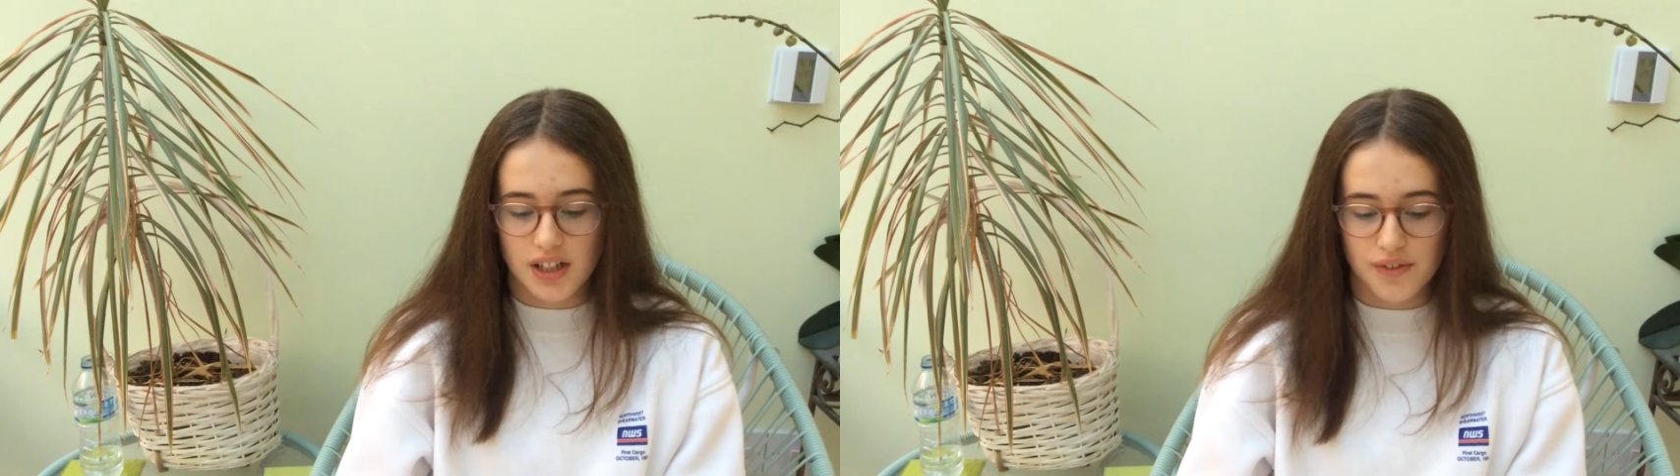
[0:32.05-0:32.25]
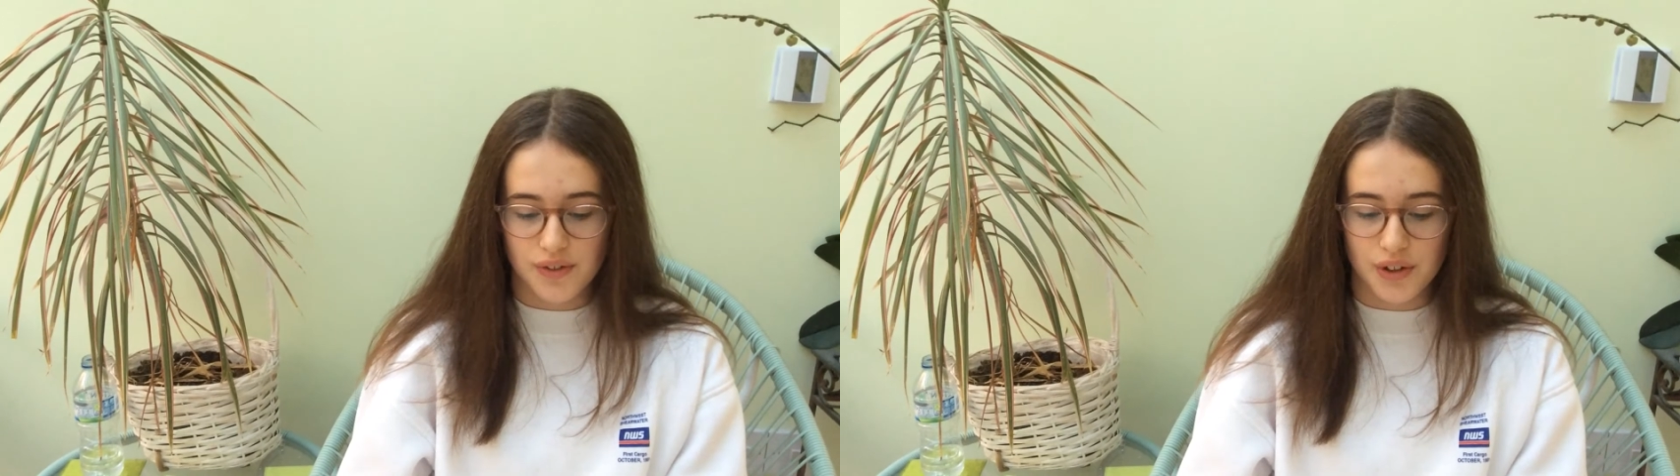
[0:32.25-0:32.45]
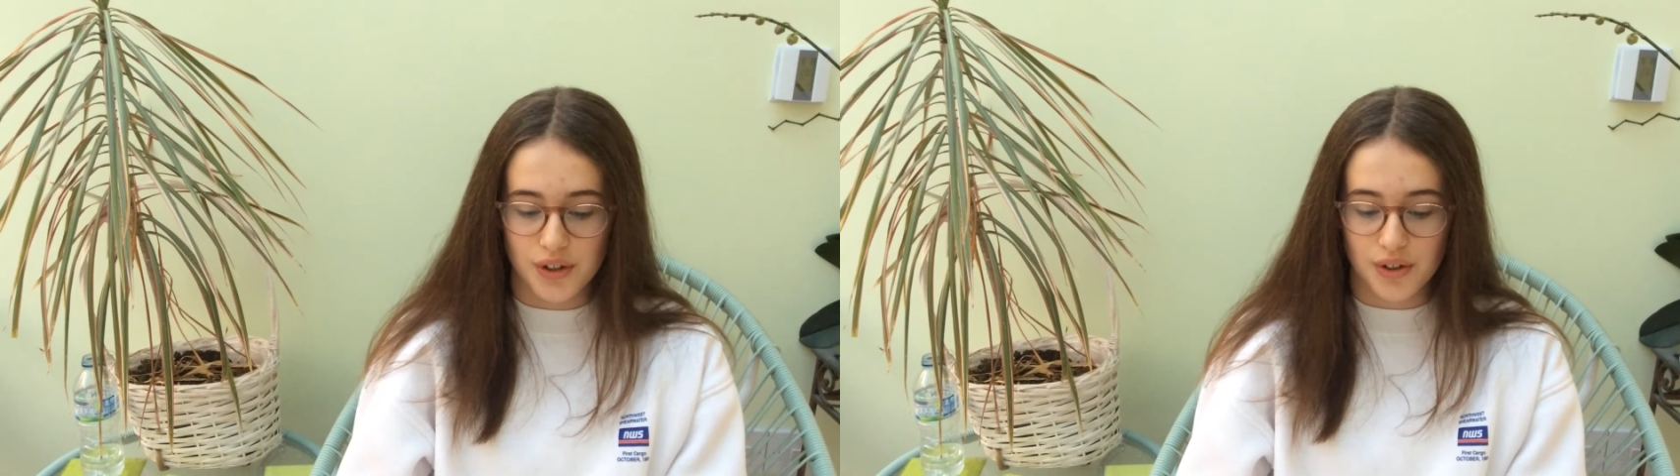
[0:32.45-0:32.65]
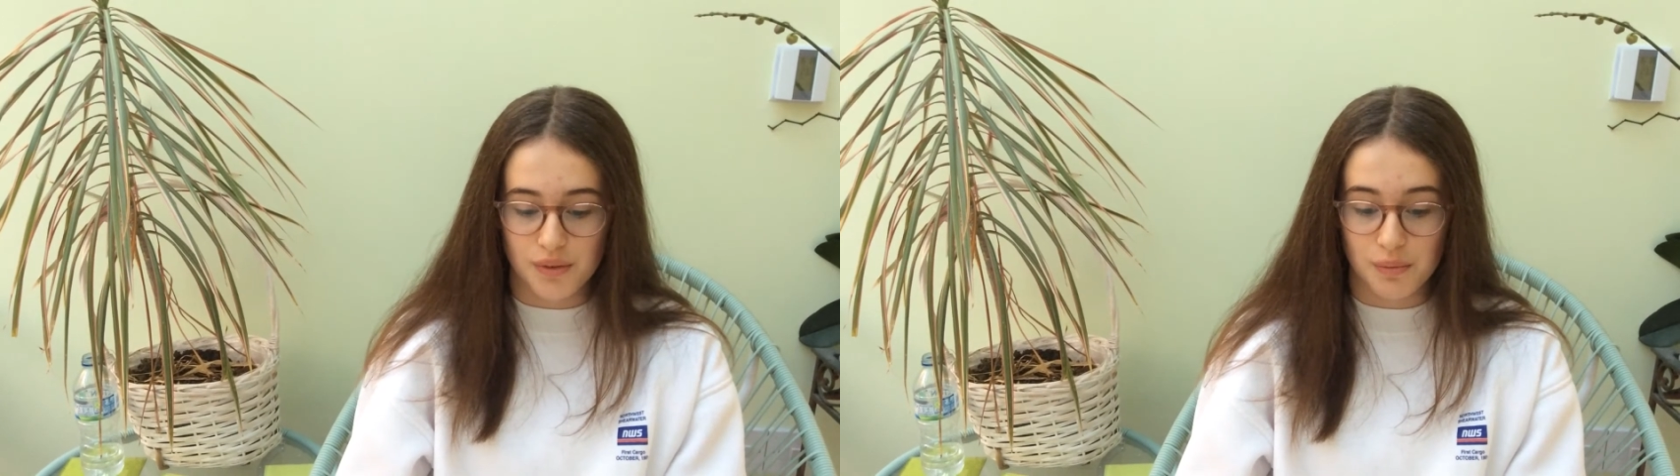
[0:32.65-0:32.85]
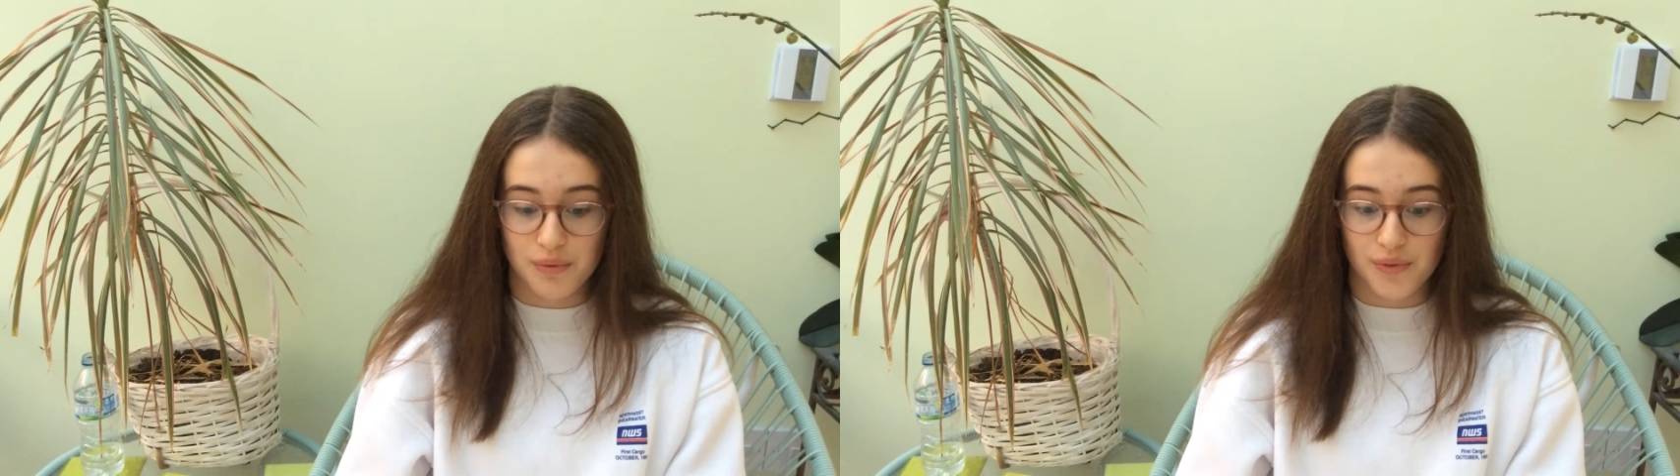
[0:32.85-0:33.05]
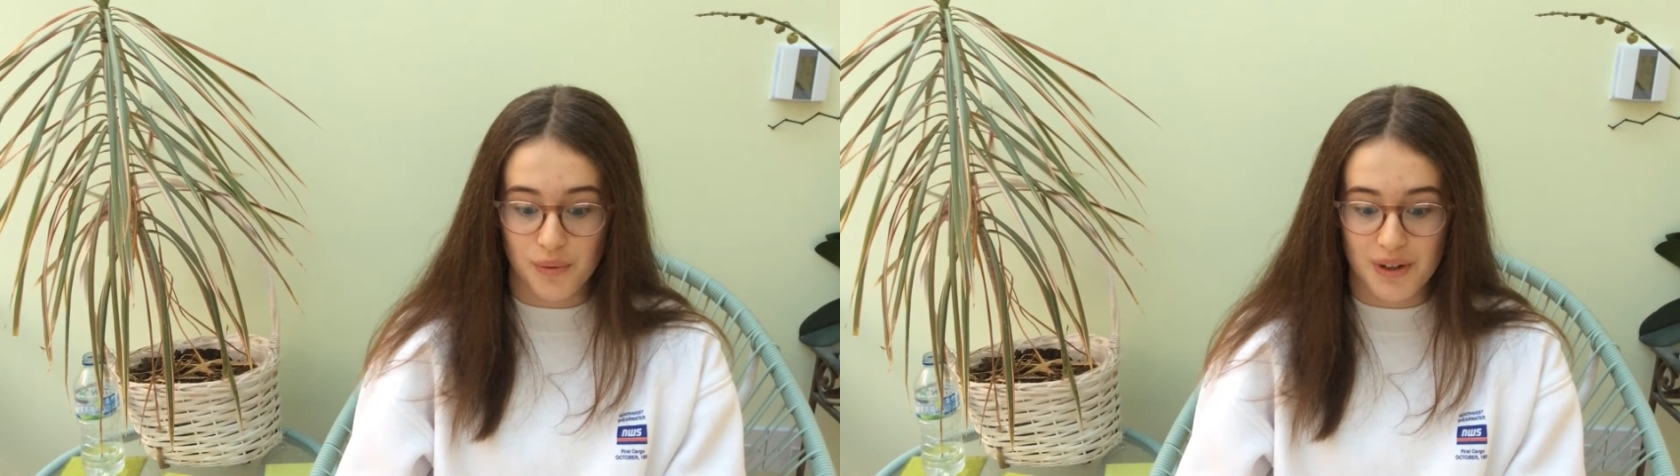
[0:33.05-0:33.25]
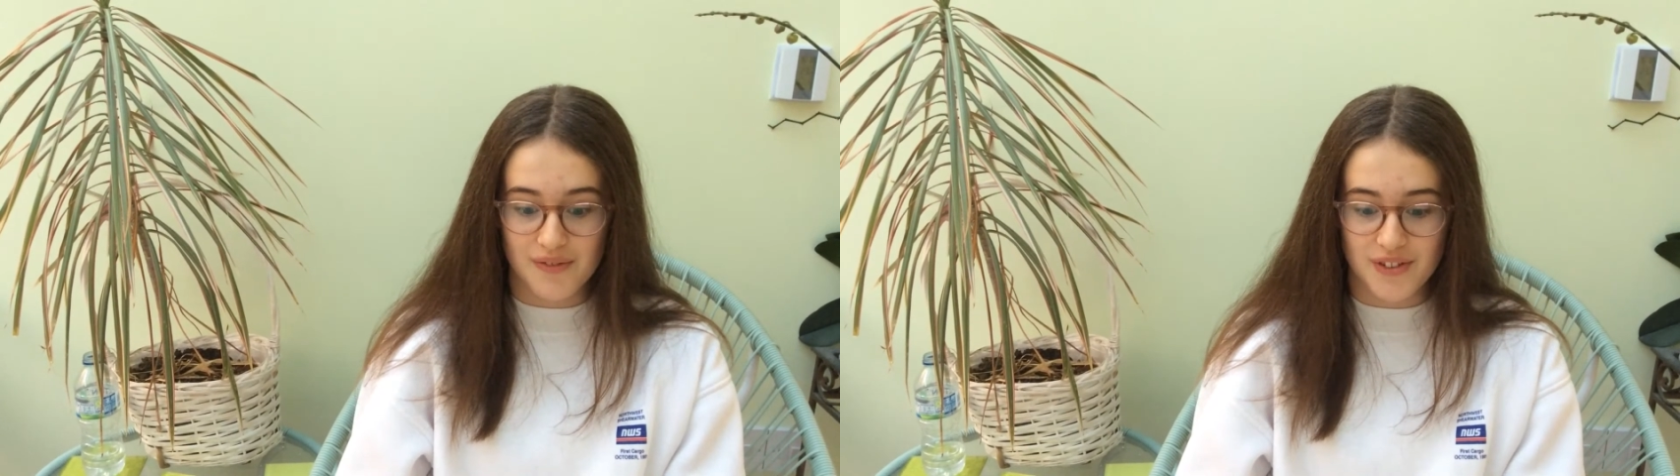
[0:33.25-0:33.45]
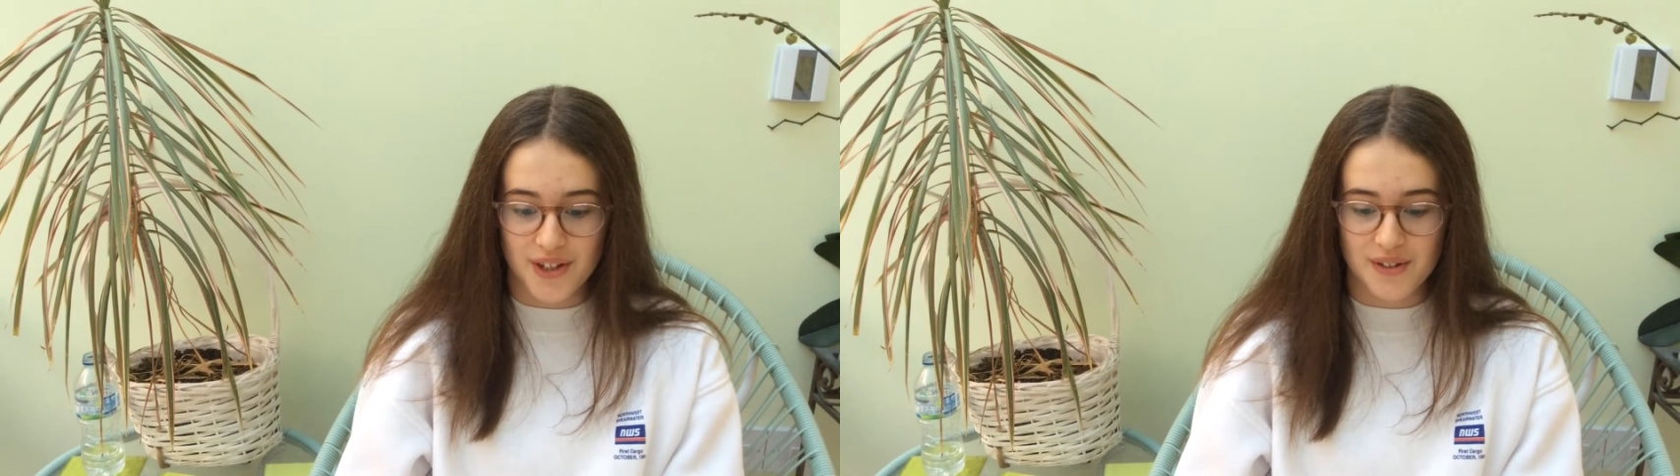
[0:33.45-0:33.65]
For with you